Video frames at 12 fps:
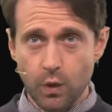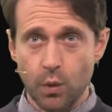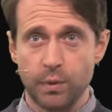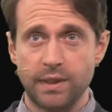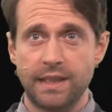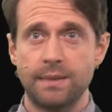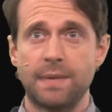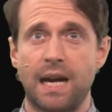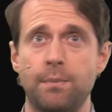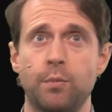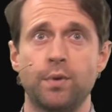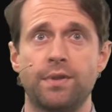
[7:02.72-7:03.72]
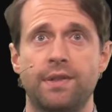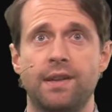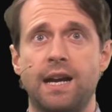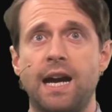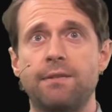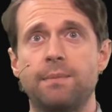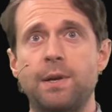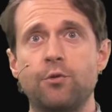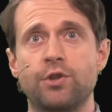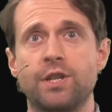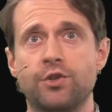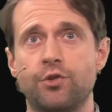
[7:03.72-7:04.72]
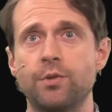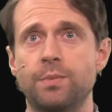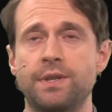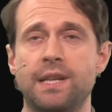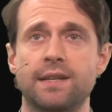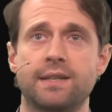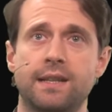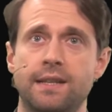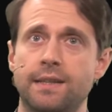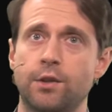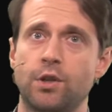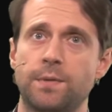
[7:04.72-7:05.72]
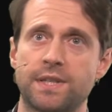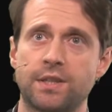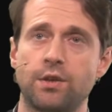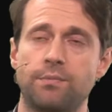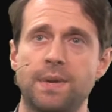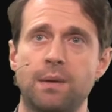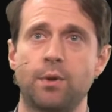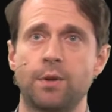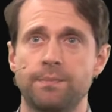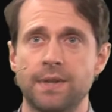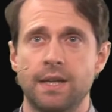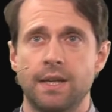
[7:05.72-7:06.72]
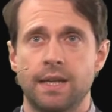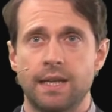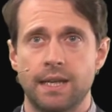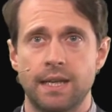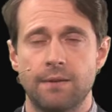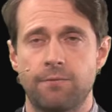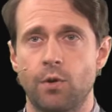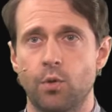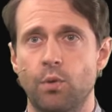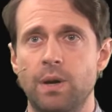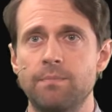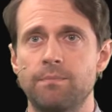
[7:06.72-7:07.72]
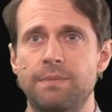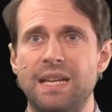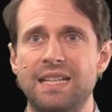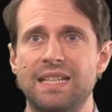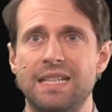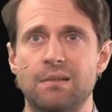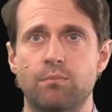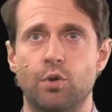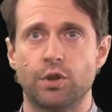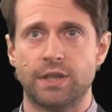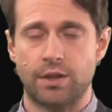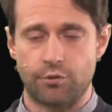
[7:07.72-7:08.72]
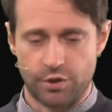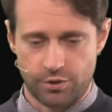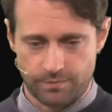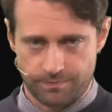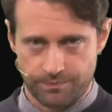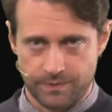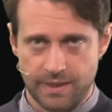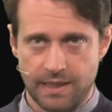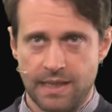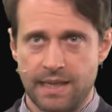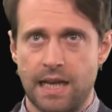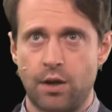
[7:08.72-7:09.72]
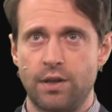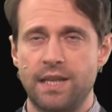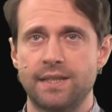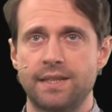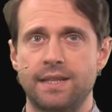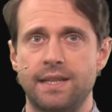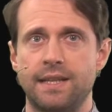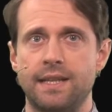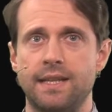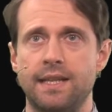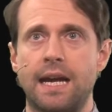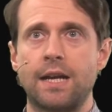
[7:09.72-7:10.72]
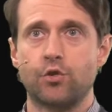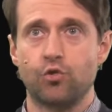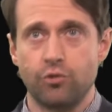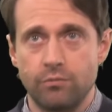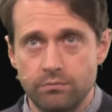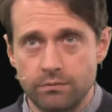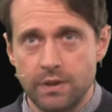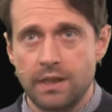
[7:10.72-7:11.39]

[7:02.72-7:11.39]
we teamed up with Ivan Malusik's group, that's in the University of Melbourne, for one very important reason. Now, let's assume